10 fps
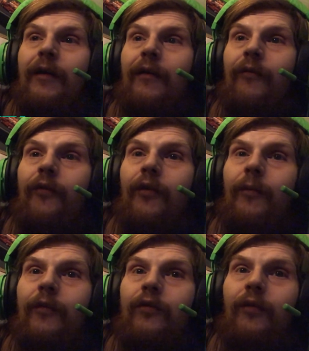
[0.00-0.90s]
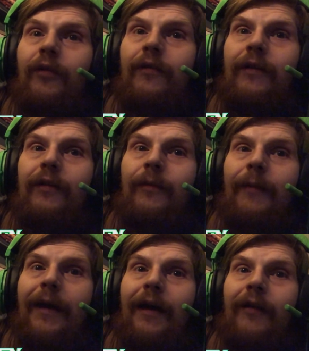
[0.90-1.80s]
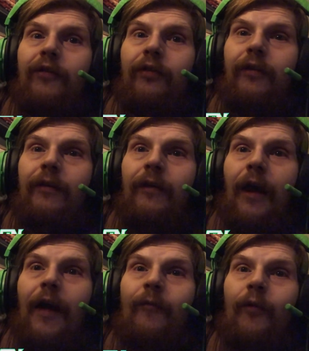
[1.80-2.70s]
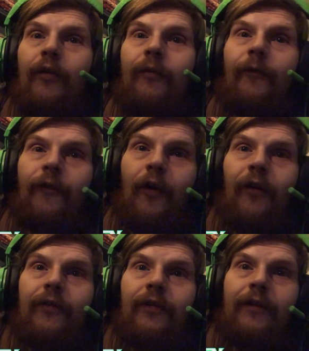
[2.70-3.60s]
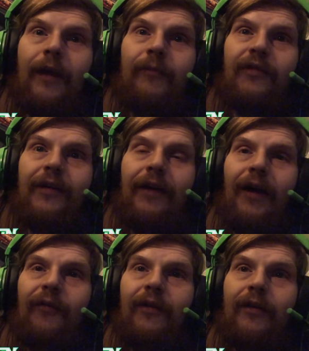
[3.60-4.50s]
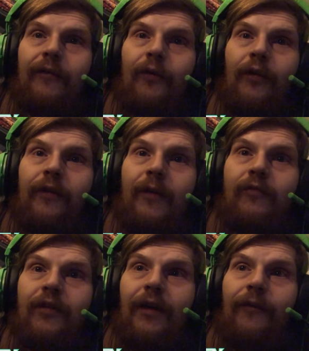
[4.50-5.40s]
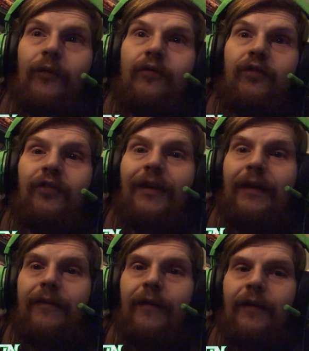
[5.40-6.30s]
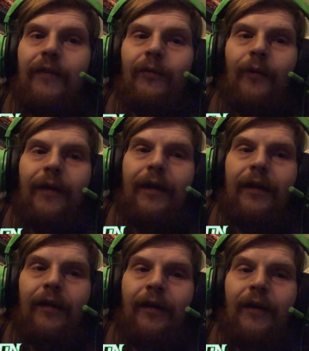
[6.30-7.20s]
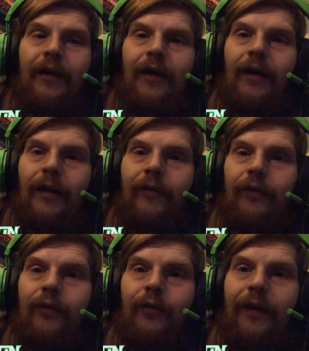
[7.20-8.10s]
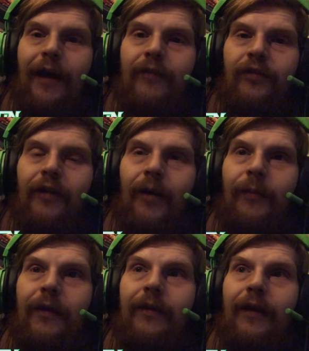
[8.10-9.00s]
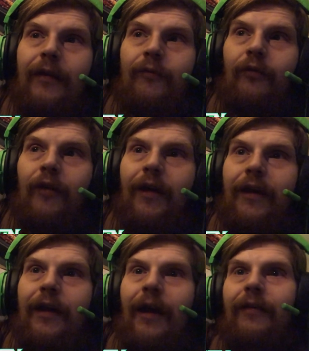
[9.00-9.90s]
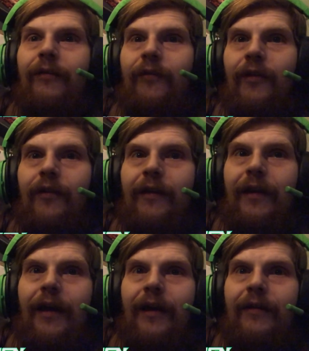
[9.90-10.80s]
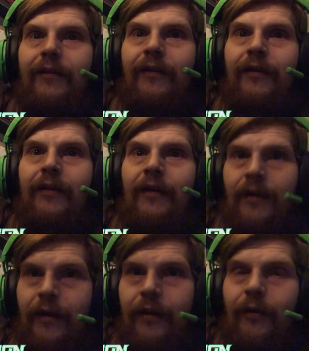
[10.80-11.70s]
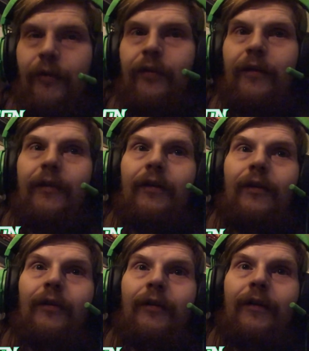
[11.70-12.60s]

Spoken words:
for the majority of the match, have more falls than MJF, and then of course MJF will cheat his way to catch up, and then right at the very end, he will